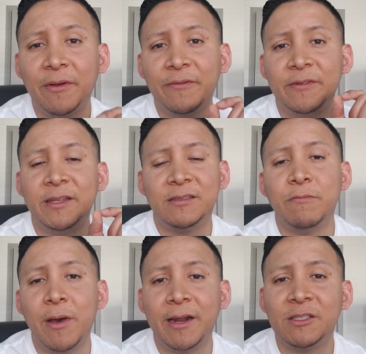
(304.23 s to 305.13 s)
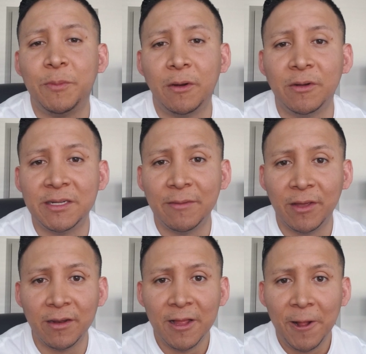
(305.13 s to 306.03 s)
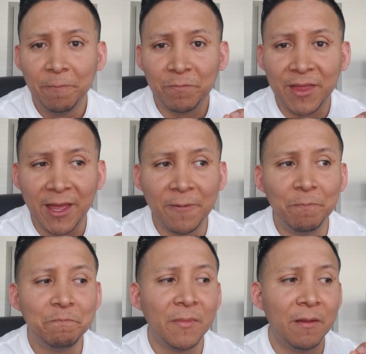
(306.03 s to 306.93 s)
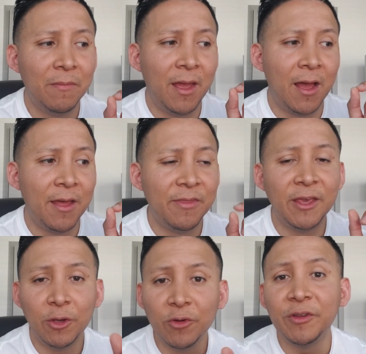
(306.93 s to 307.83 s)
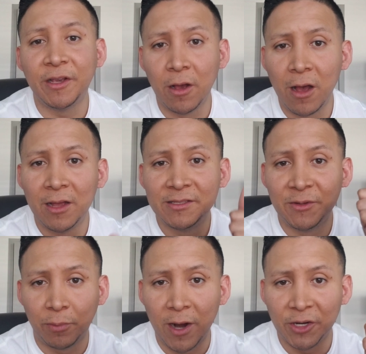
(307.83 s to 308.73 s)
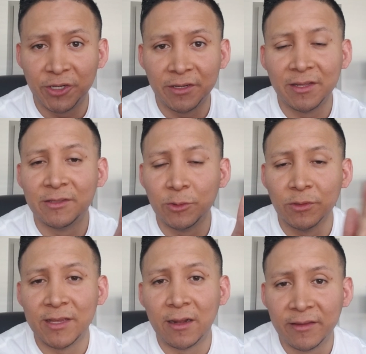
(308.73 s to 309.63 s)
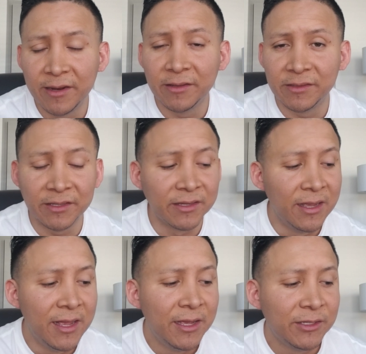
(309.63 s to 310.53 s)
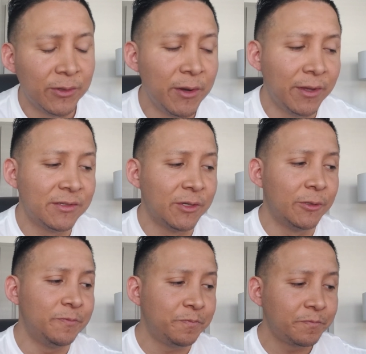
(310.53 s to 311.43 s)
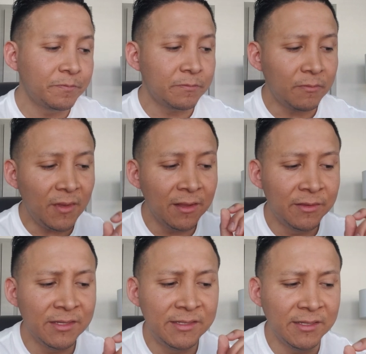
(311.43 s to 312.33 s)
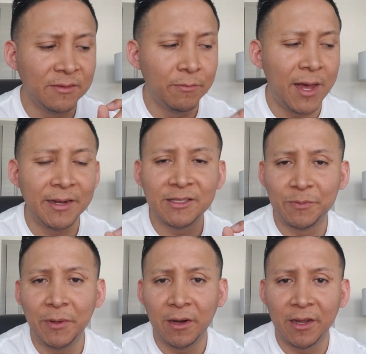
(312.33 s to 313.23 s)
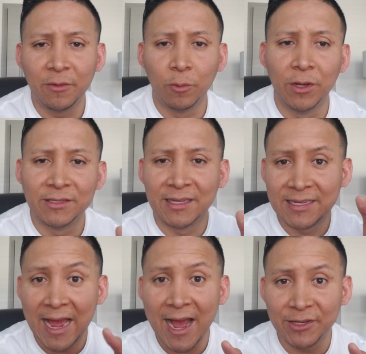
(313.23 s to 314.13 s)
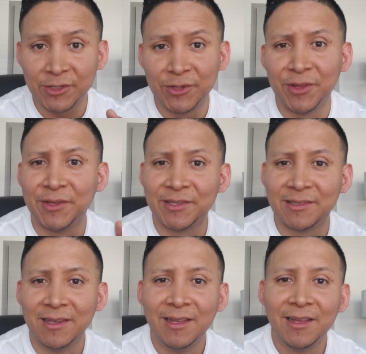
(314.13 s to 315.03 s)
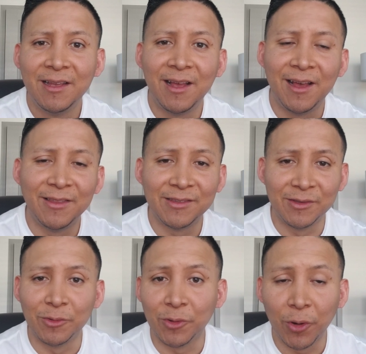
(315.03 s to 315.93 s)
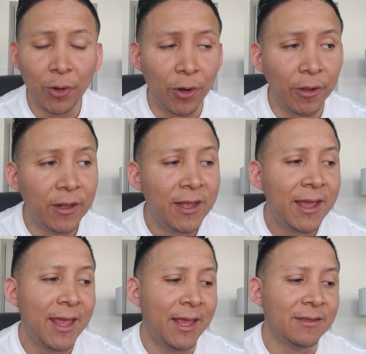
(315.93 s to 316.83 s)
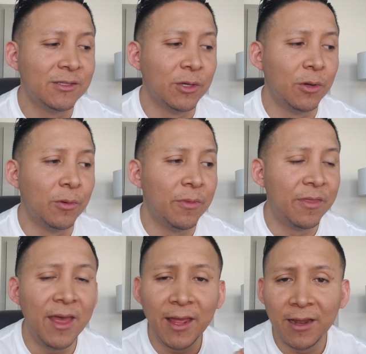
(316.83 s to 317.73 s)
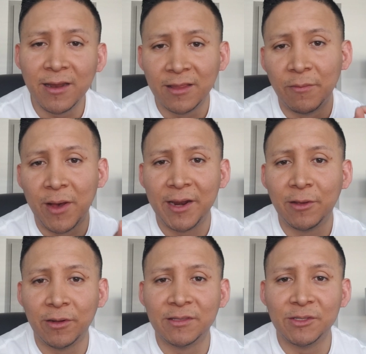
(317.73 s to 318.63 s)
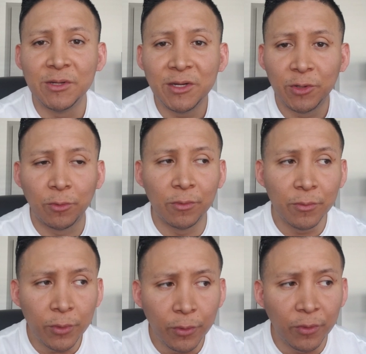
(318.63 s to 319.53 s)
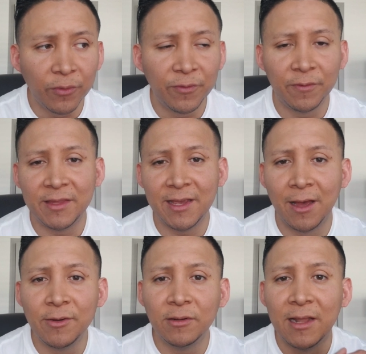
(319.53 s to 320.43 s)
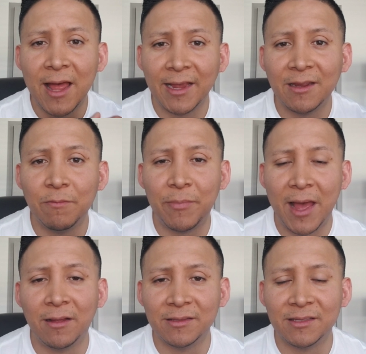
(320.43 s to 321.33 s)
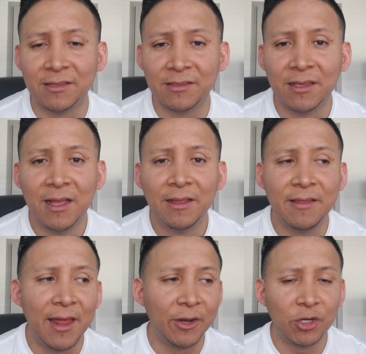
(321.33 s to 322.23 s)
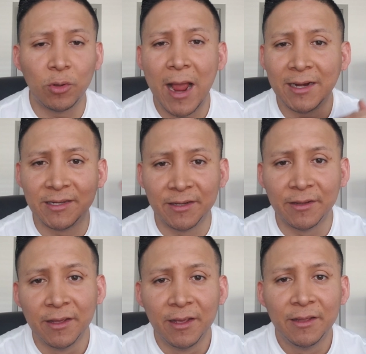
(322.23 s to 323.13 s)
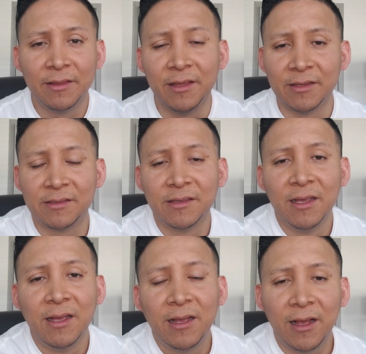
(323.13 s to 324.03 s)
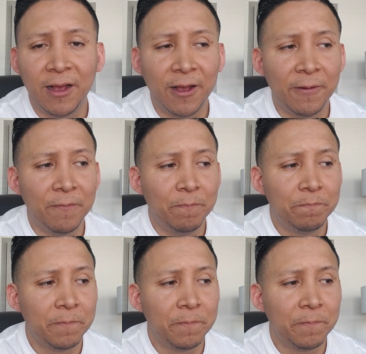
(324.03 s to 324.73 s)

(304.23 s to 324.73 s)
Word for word: of disembodied spirit or demon, then uh, they usually cause depression and suicidal tendencies. So anyway, so this disembodied spirit was attached to this, uh, this little girl. And so then in the body code, it says you need to remove the underlying imbalances that attracted this, um,